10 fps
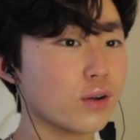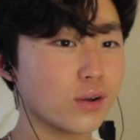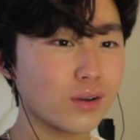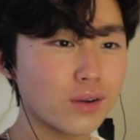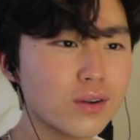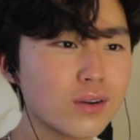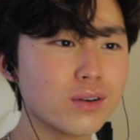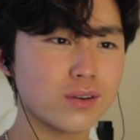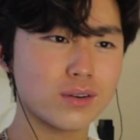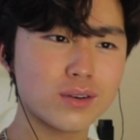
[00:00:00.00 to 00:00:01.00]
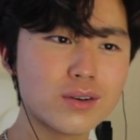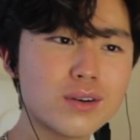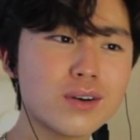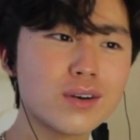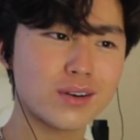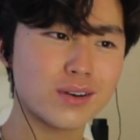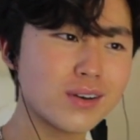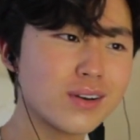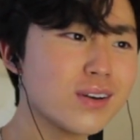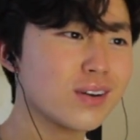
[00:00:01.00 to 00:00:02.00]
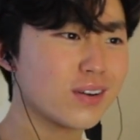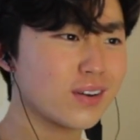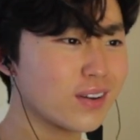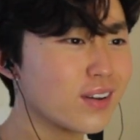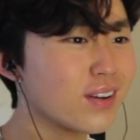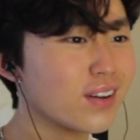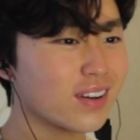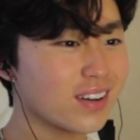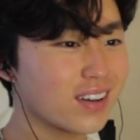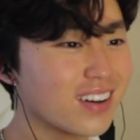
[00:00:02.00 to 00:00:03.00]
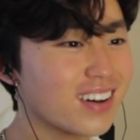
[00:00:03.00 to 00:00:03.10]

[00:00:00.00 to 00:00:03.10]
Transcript: No one is speaking in this clip.